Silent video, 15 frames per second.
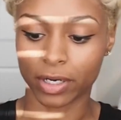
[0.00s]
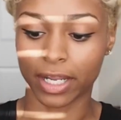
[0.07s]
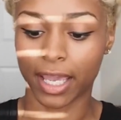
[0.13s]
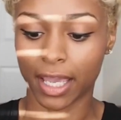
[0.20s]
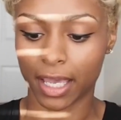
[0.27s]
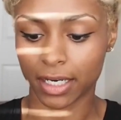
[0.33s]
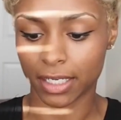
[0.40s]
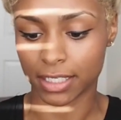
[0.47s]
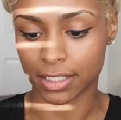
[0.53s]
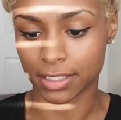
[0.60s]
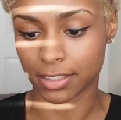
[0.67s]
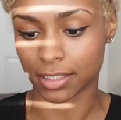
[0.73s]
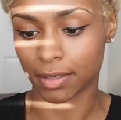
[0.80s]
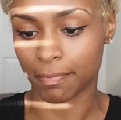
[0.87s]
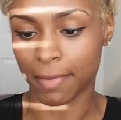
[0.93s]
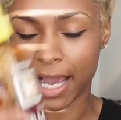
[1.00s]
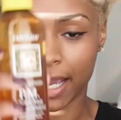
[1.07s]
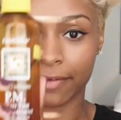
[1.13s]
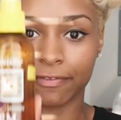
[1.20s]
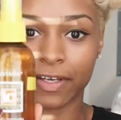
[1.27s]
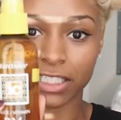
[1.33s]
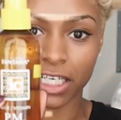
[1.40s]
on hand is
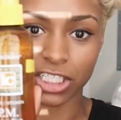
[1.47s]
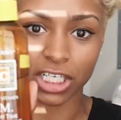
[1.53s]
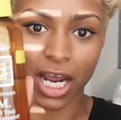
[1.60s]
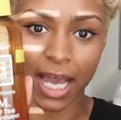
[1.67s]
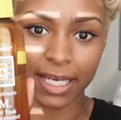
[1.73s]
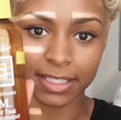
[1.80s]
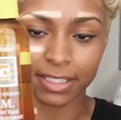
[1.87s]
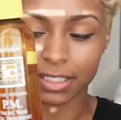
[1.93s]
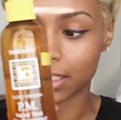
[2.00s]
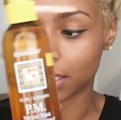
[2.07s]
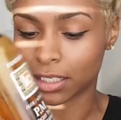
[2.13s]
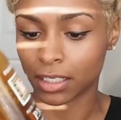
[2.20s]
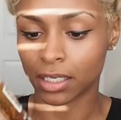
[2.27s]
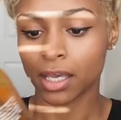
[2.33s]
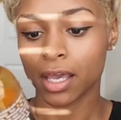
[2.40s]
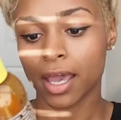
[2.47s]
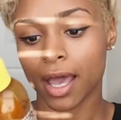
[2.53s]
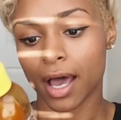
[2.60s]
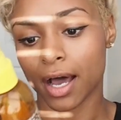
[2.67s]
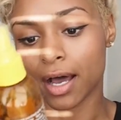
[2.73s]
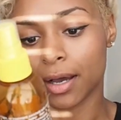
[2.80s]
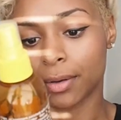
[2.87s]
my Fantasia IC
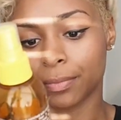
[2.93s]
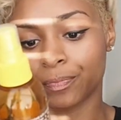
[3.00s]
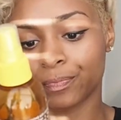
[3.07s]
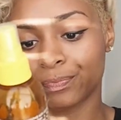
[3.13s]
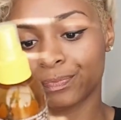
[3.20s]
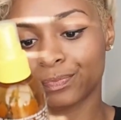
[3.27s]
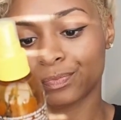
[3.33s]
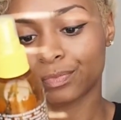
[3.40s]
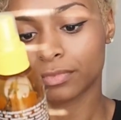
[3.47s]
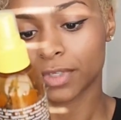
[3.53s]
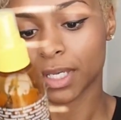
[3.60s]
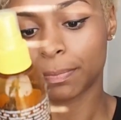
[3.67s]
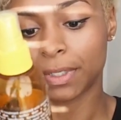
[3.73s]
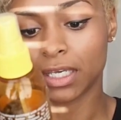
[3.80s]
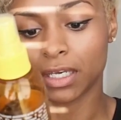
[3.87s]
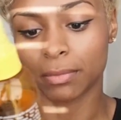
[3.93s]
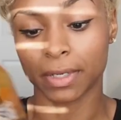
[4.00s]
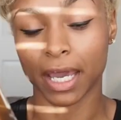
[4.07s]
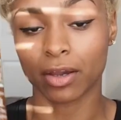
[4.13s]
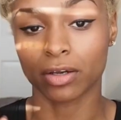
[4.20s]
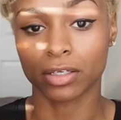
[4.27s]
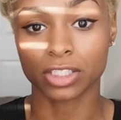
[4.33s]
PM
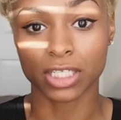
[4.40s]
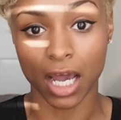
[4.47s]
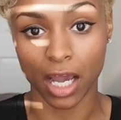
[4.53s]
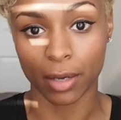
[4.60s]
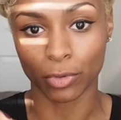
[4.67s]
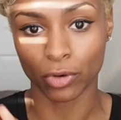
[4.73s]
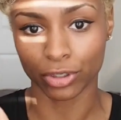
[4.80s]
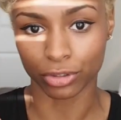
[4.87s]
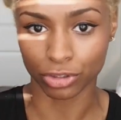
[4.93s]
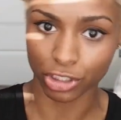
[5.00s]
nighttime oil